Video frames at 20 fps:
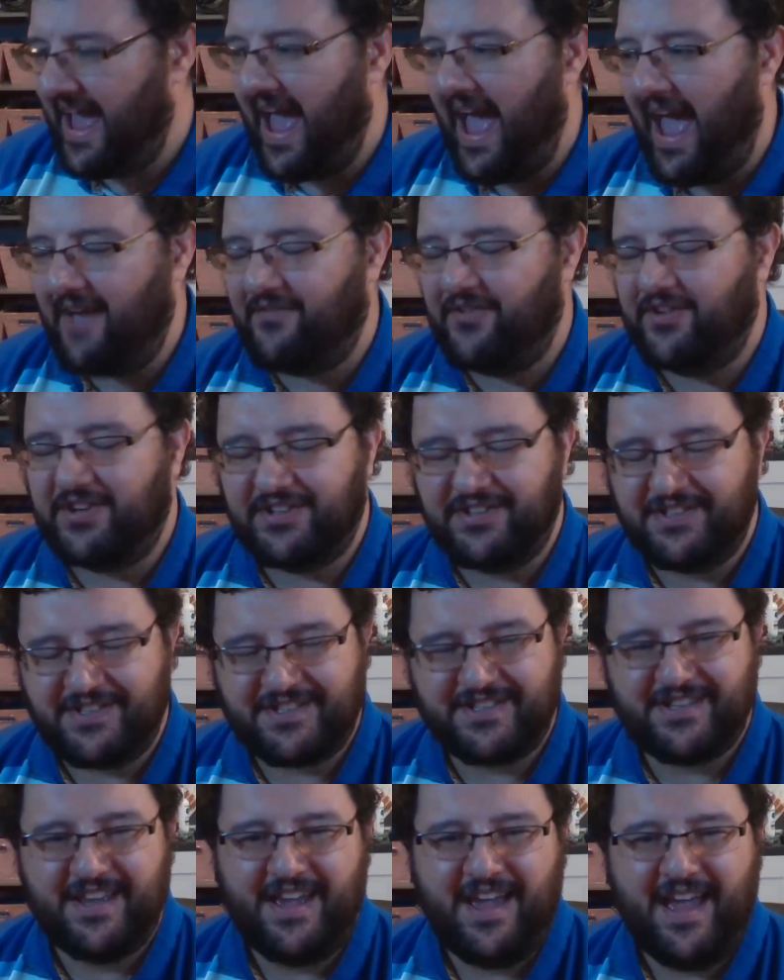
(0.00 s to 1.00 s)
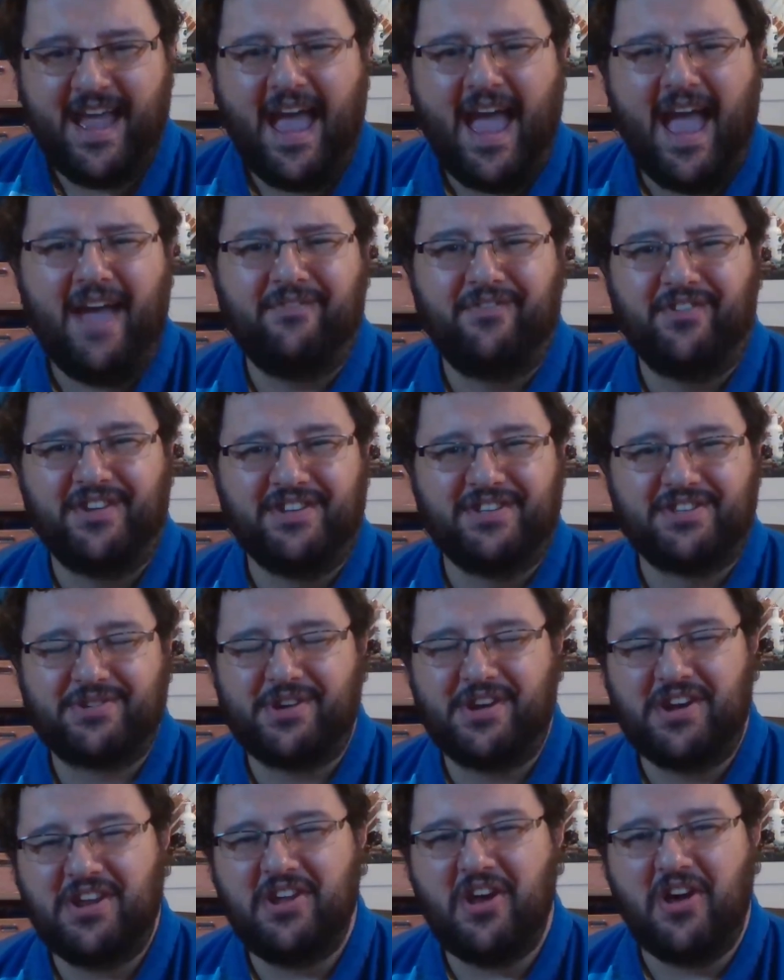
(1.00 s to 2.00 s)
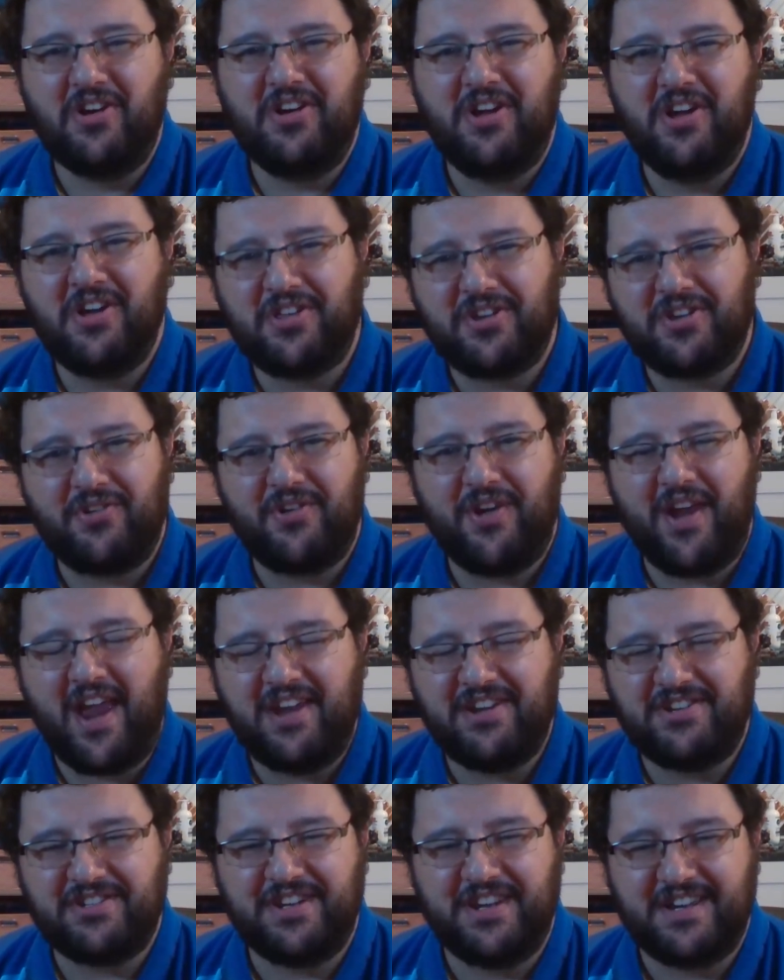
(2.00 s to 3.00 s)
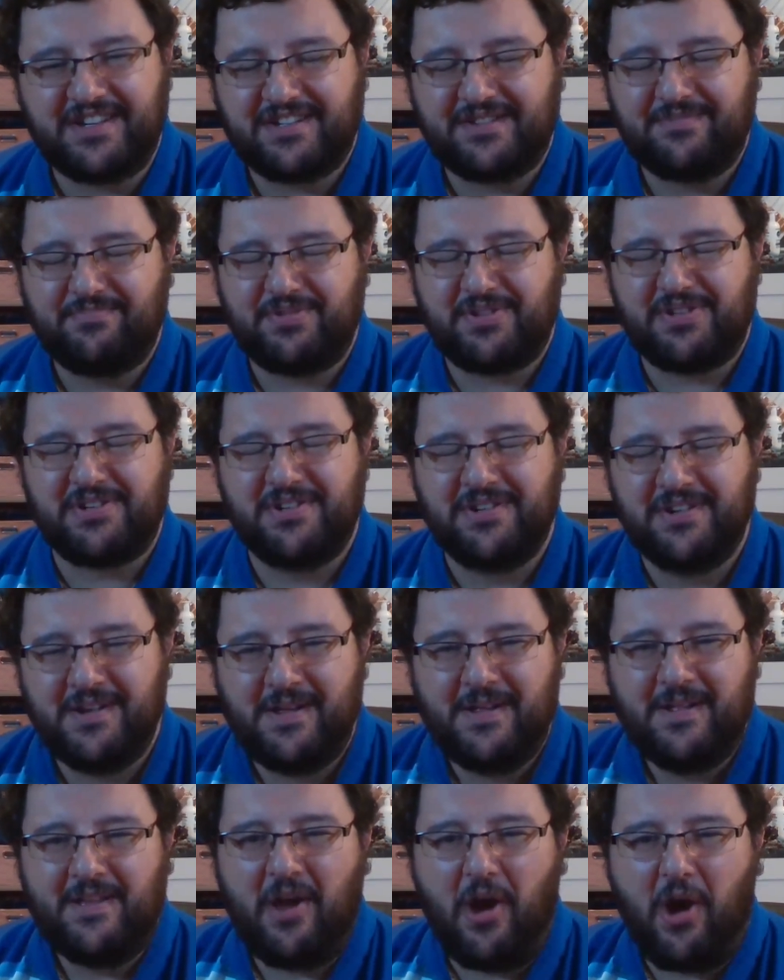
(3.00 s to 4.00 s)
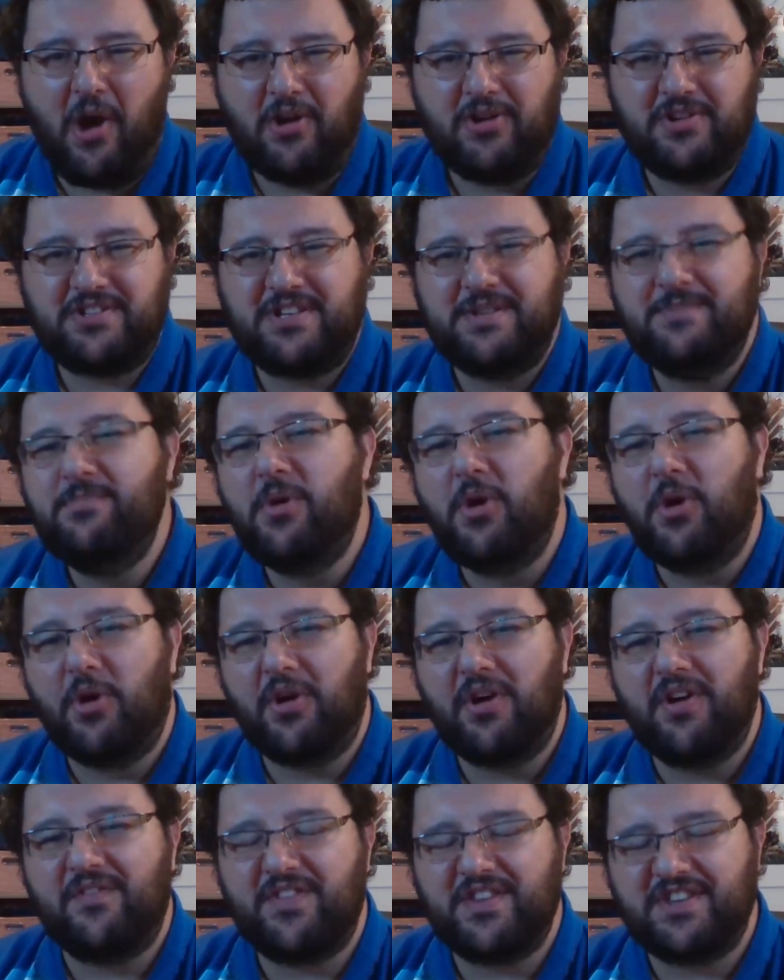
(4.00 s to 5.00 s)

Evidence. Evidence from a young Earth creationist. Psh, oxymoron of the